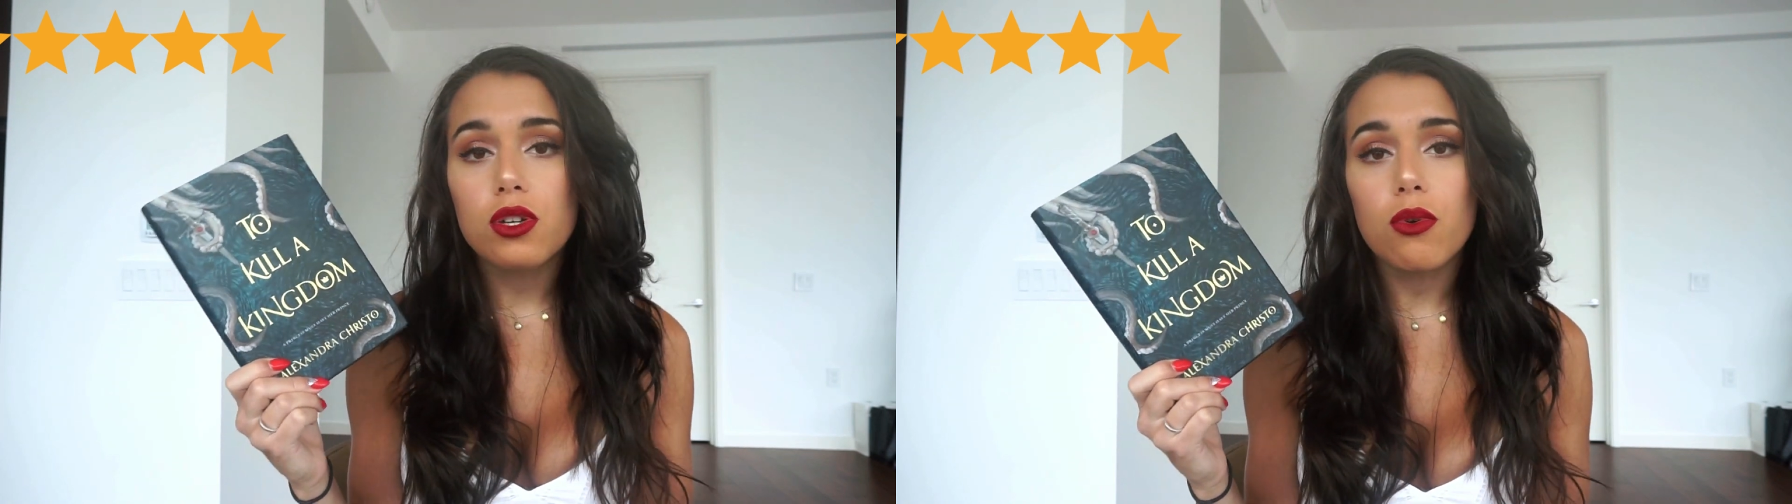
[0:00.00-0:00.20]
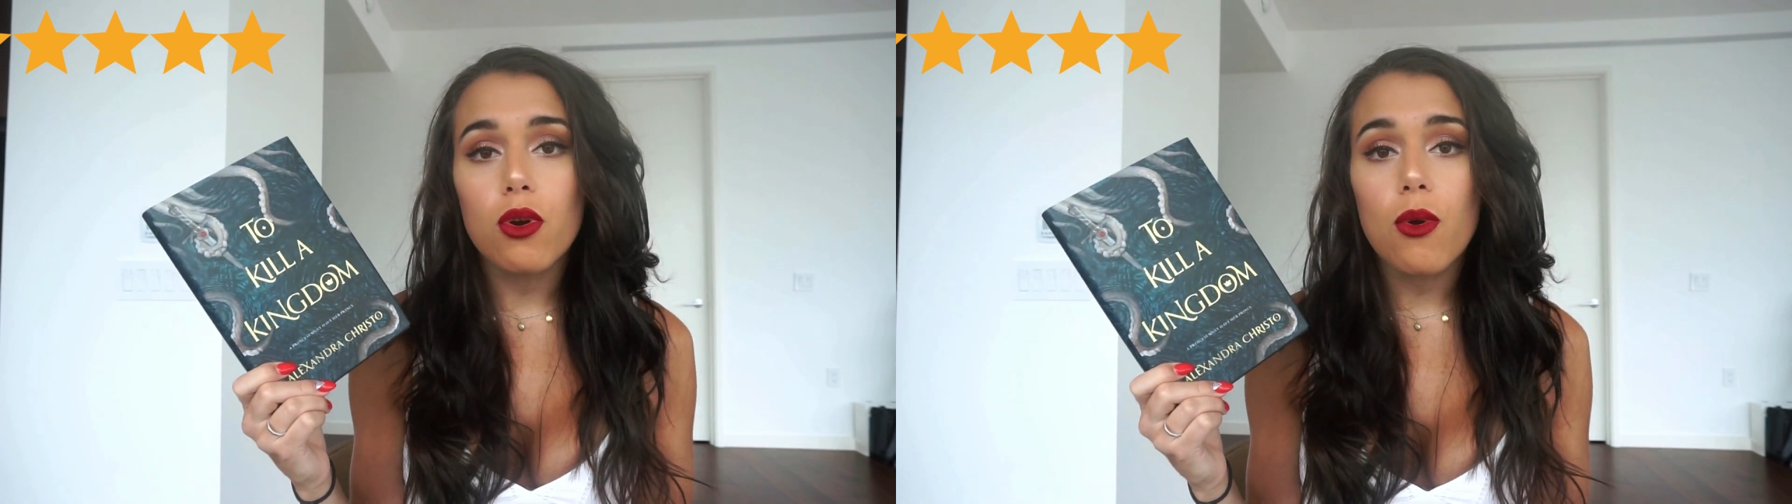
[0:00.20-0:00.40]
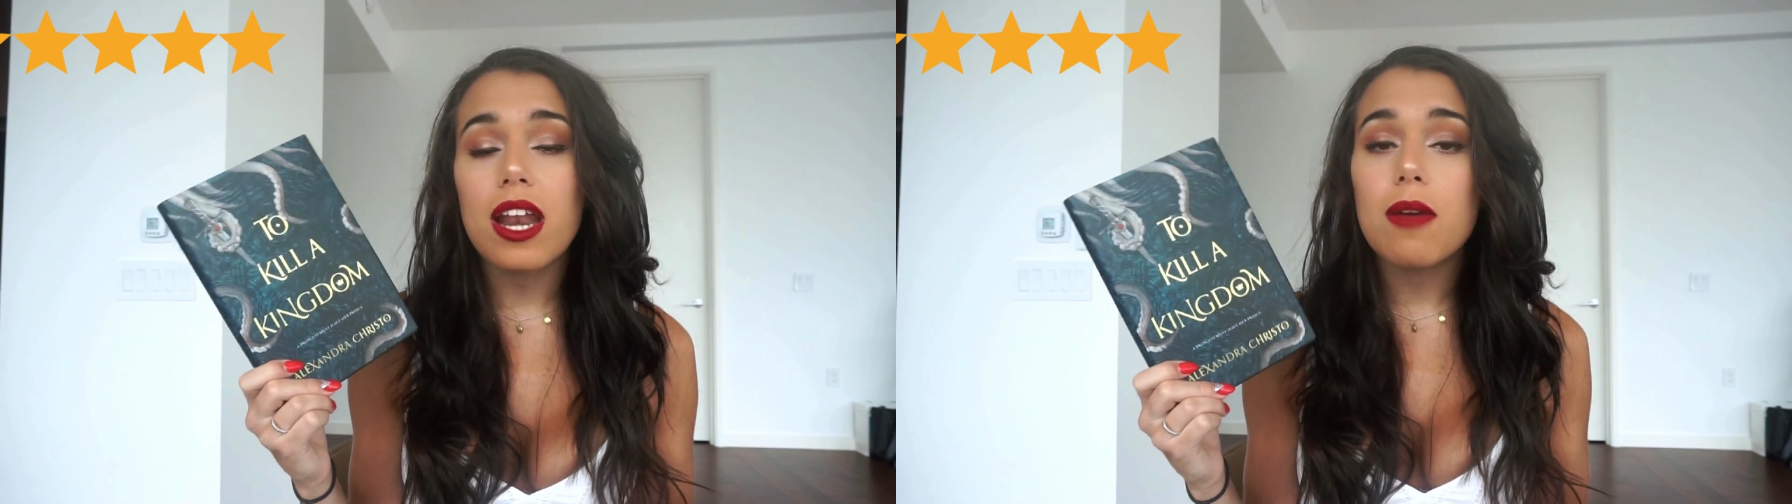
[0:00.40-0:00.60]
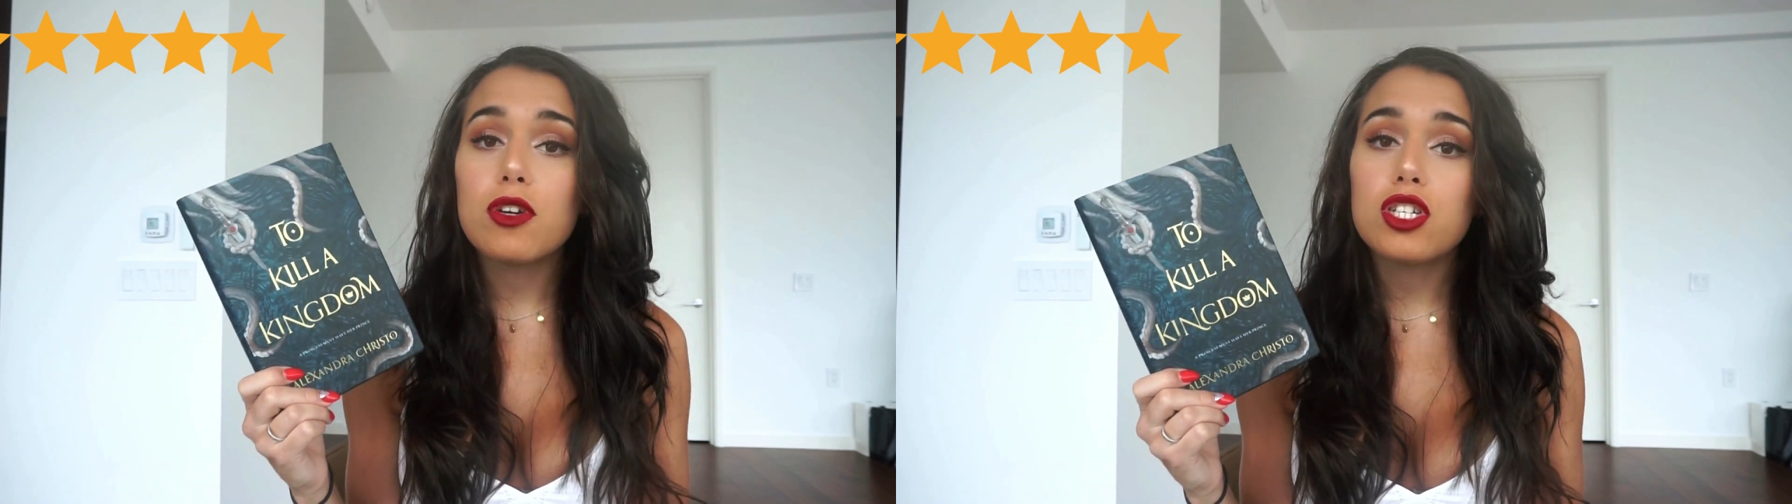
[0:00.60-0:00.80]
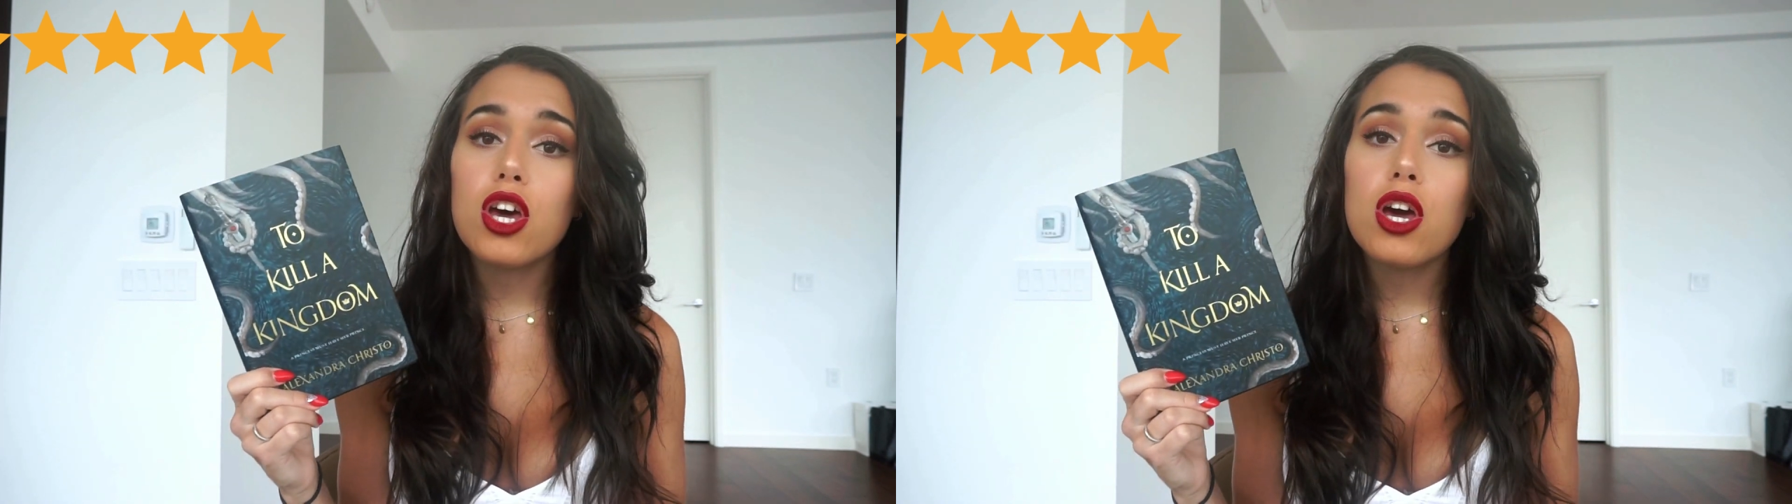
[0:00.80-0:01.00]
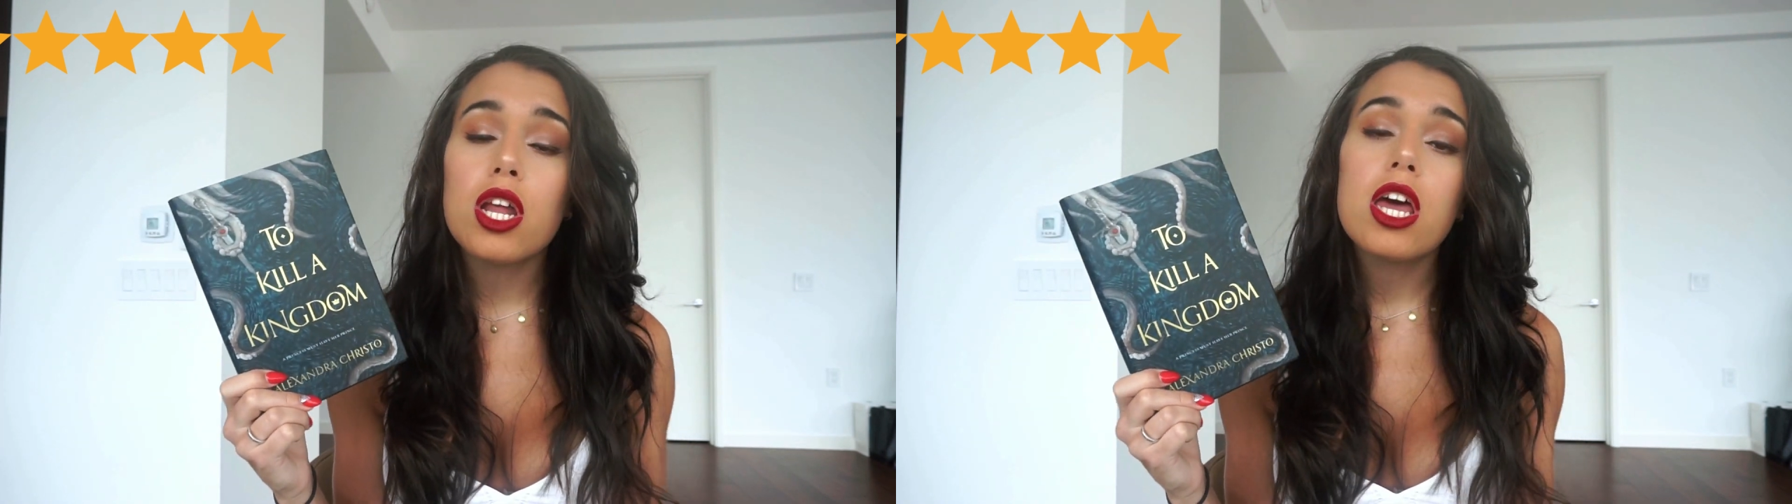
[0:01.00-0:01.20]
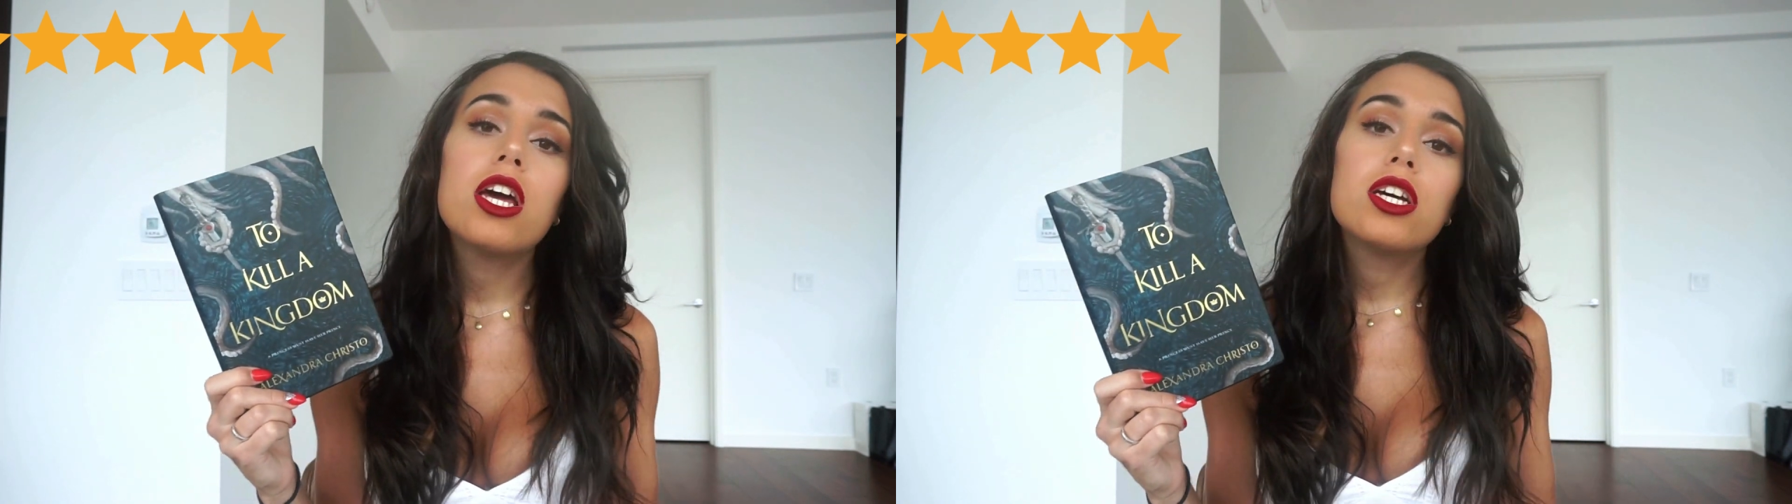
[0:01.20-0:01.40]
crew, and in return,